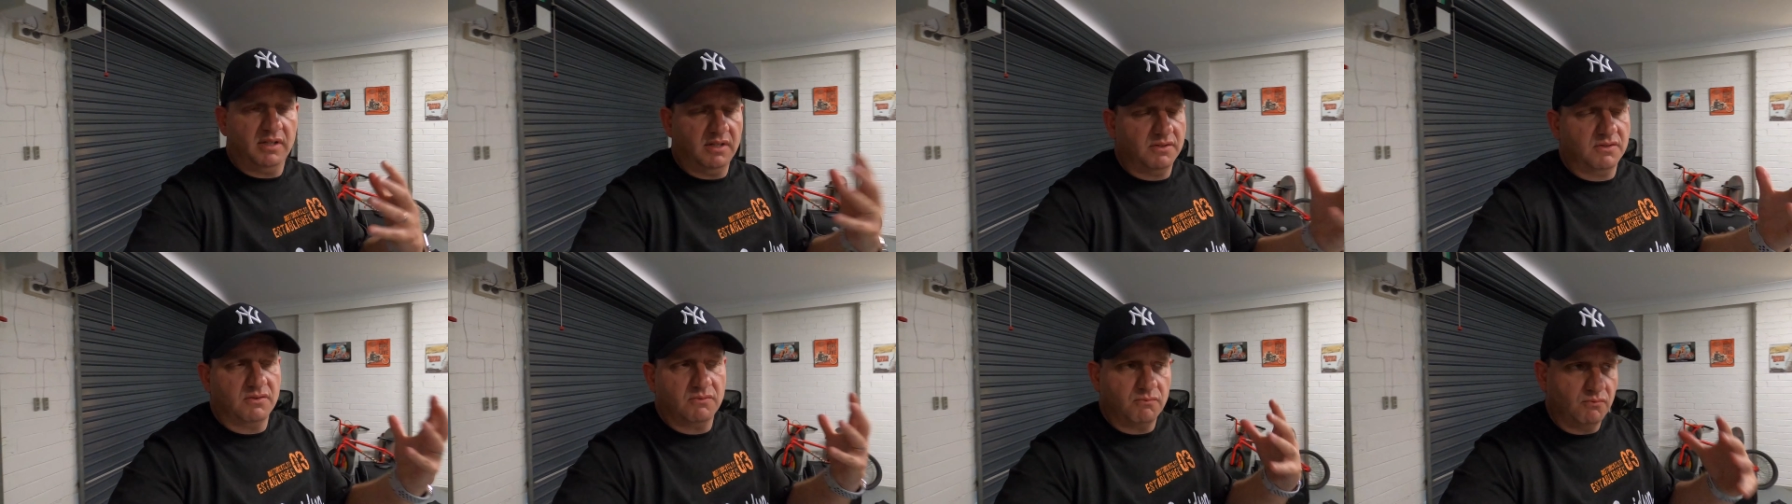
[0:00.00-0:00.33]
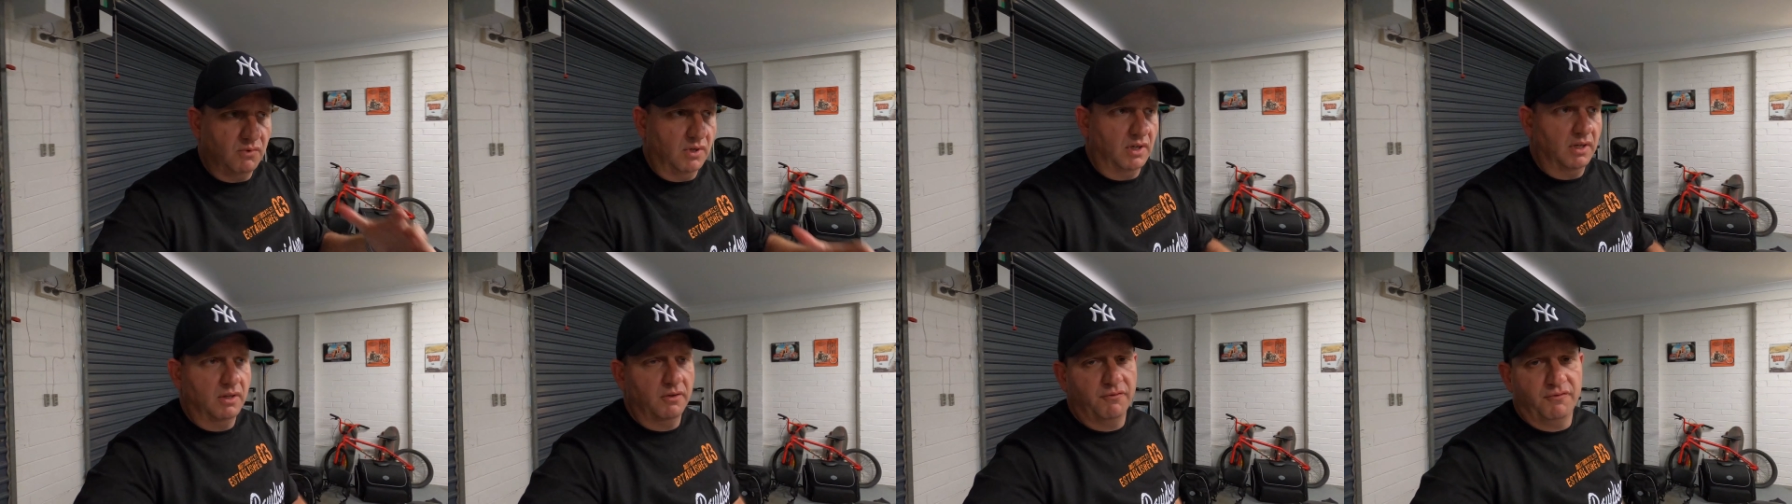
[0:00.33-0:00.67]
That's
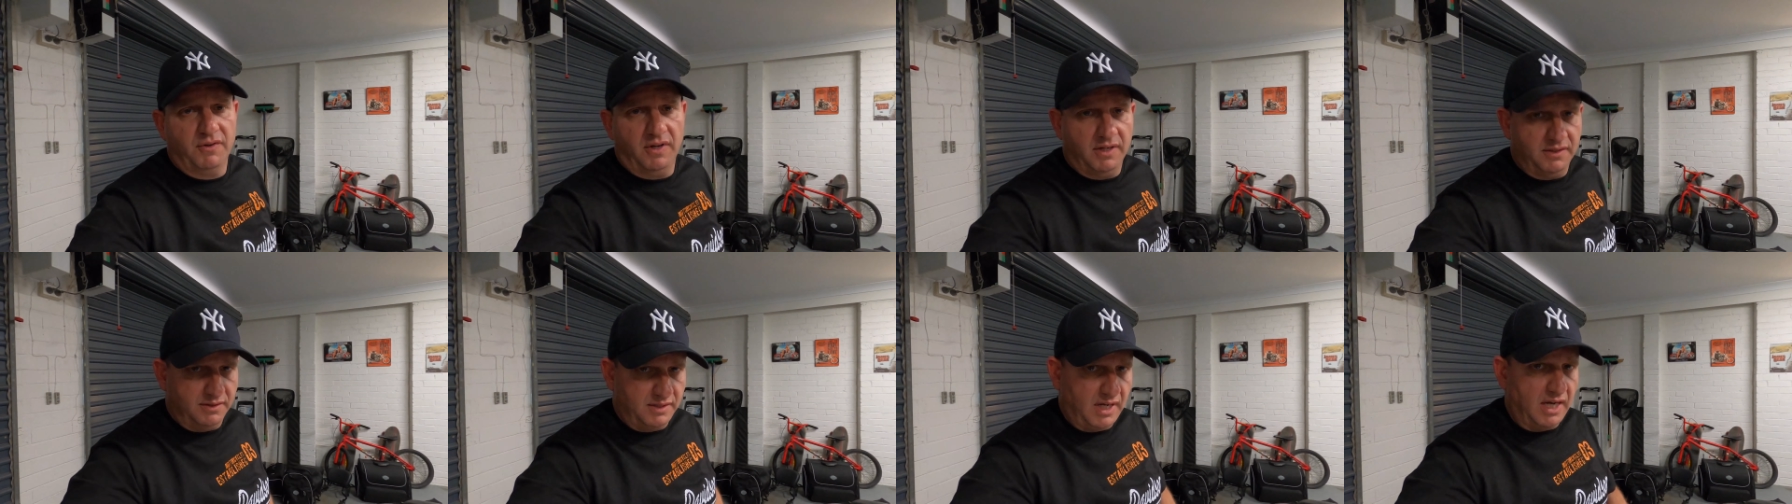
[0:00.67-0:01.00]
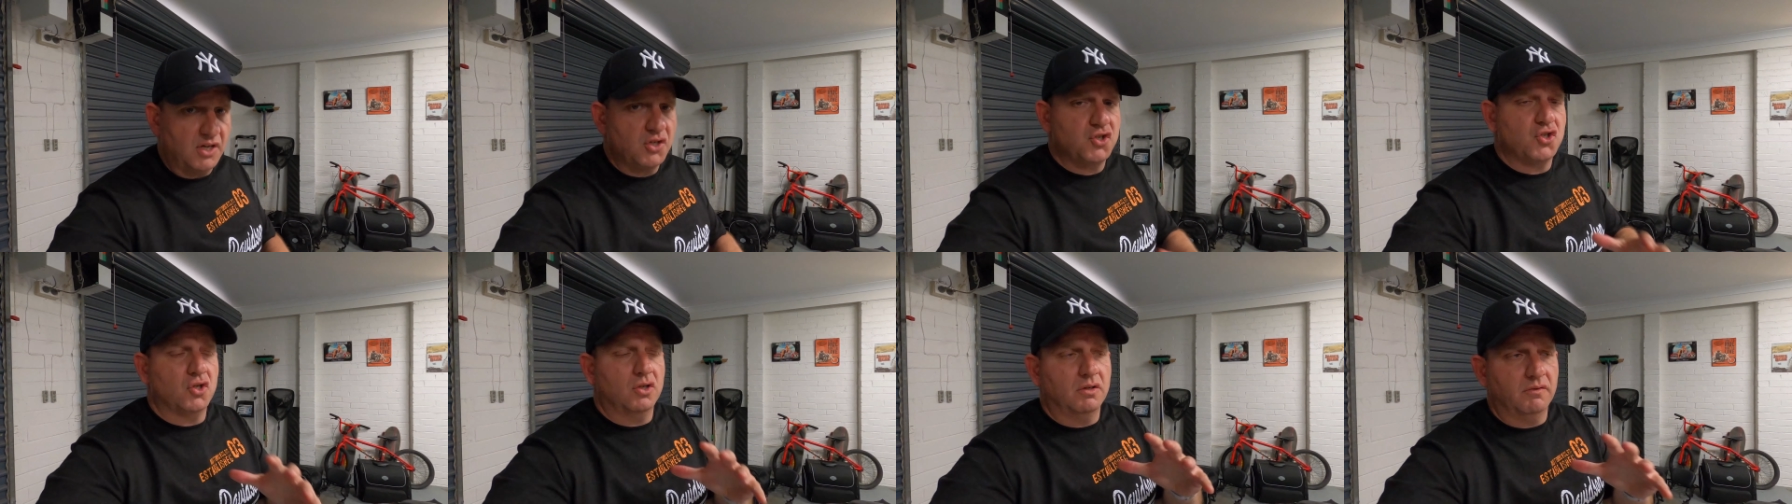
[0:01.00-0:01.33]
really the
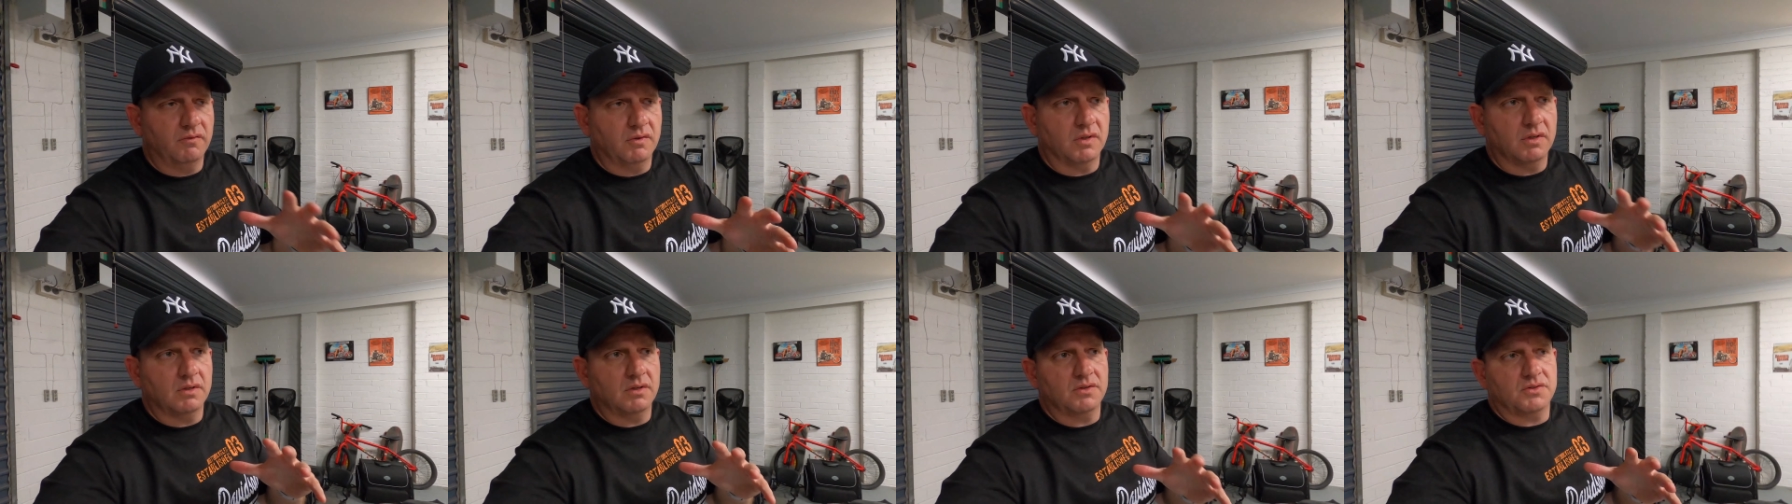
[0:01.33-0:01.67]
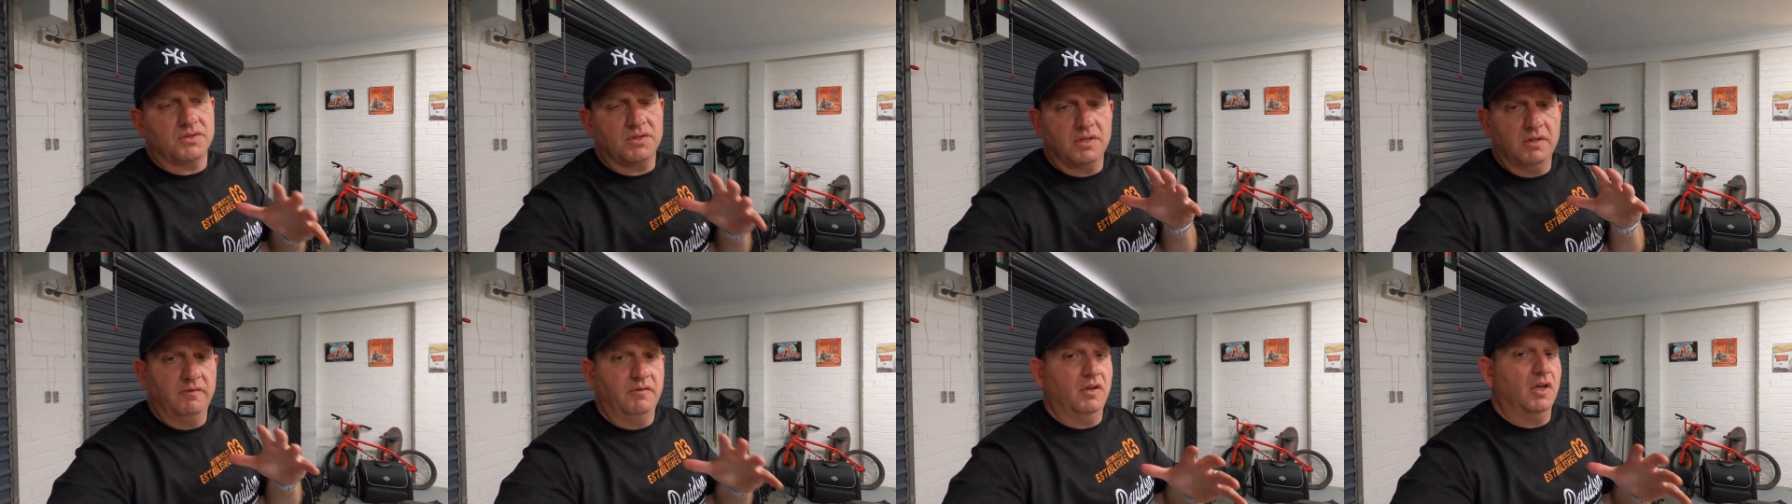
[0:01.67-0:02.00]
foundation of a, a
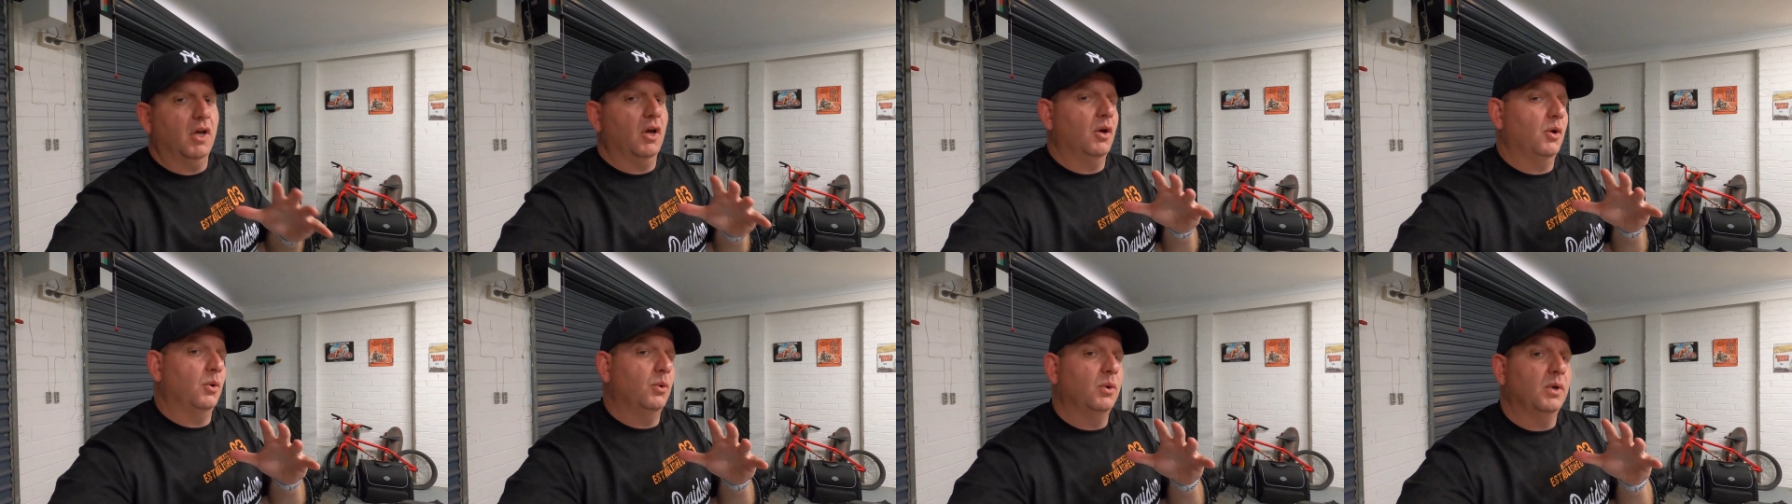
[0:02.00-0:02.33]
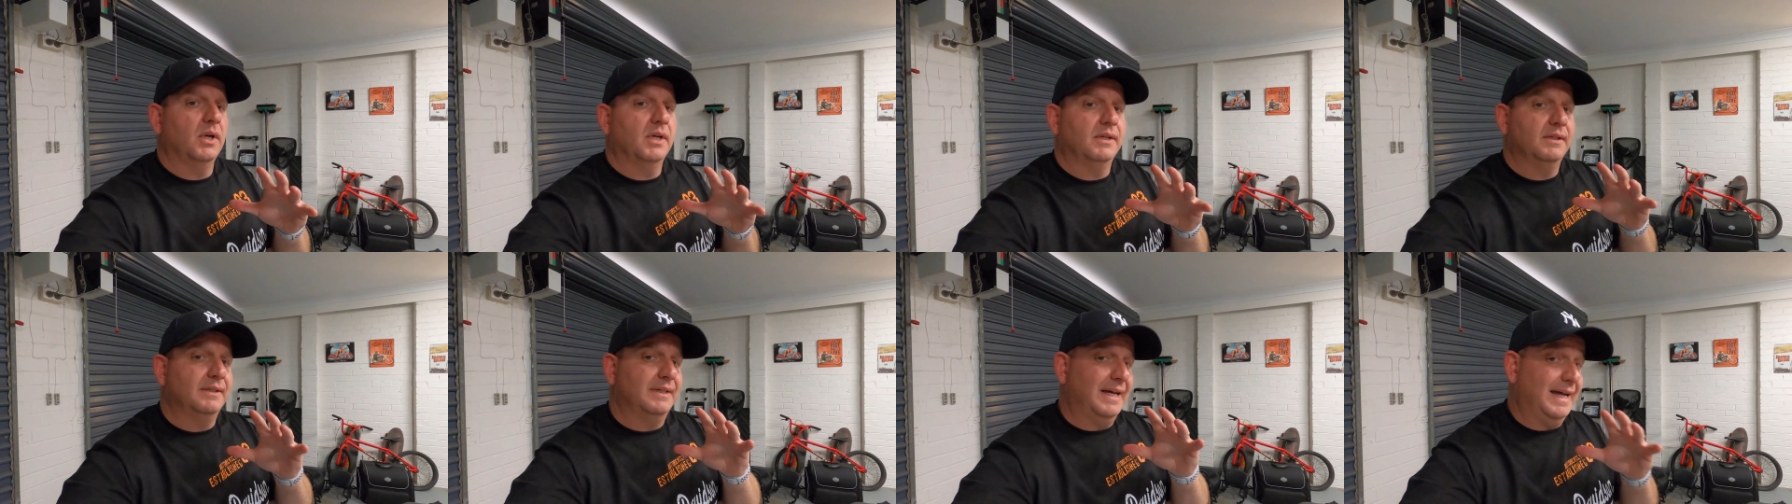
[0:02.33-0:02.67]
CVO
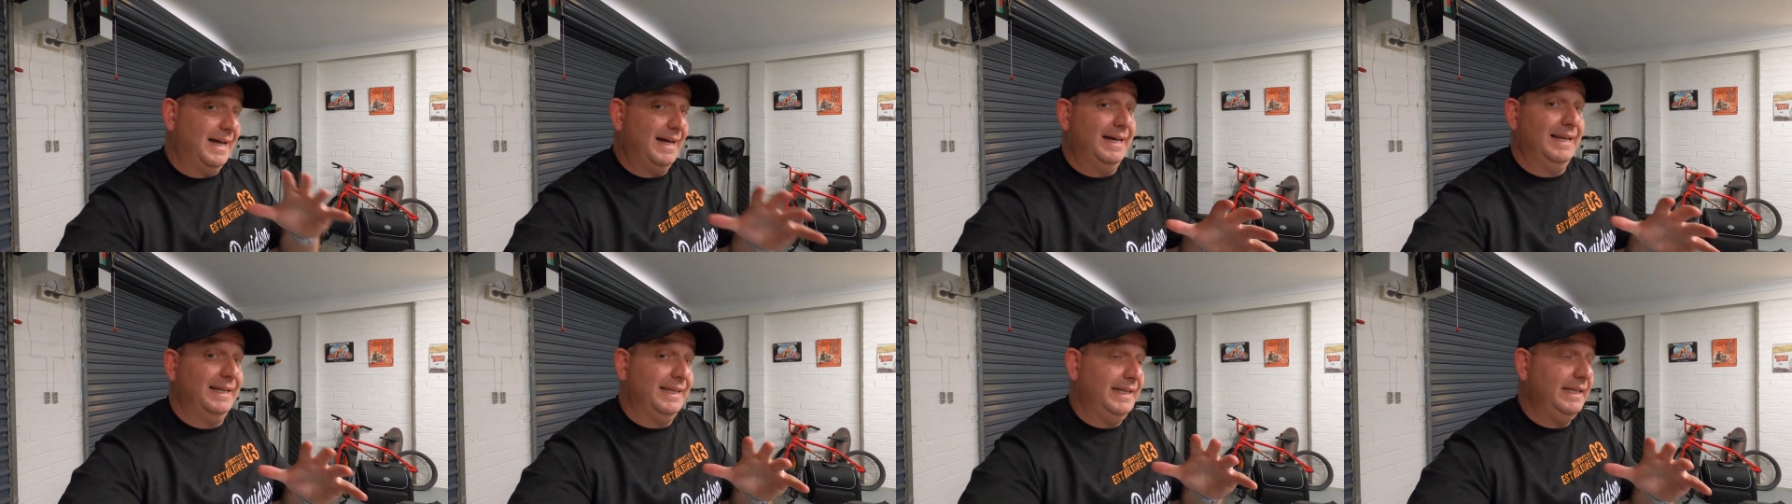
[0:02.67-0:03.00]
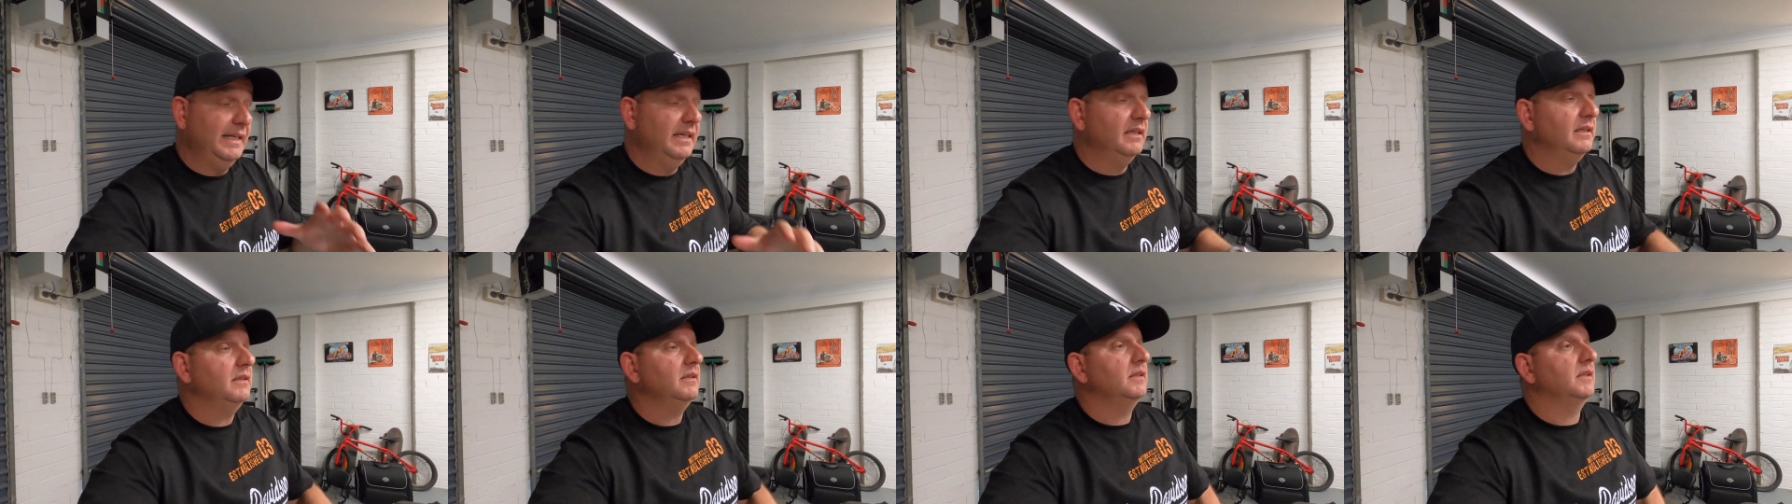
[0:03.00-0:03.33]
Harley.